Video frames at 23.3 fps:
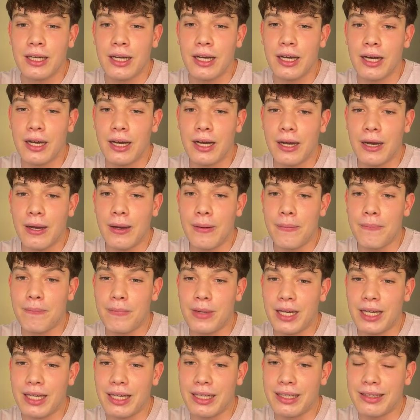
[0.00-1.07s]

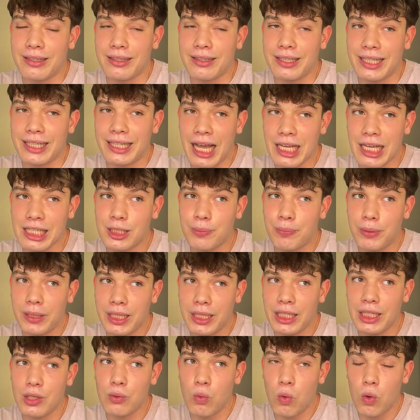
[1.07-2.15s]

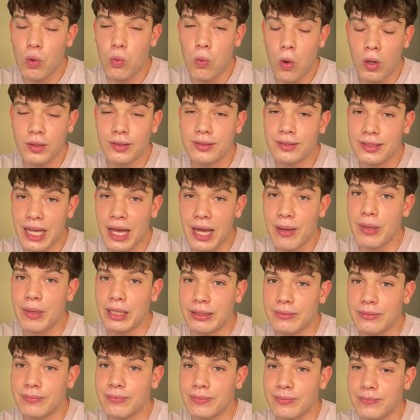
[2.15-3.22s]
Gasperini will want
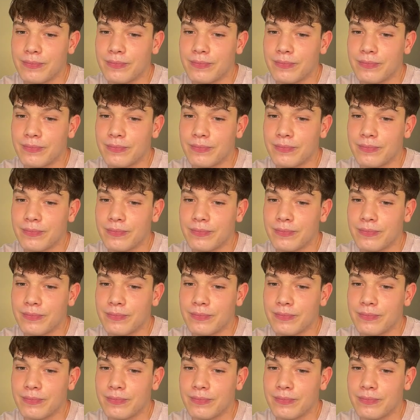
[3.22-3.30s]
Tammy.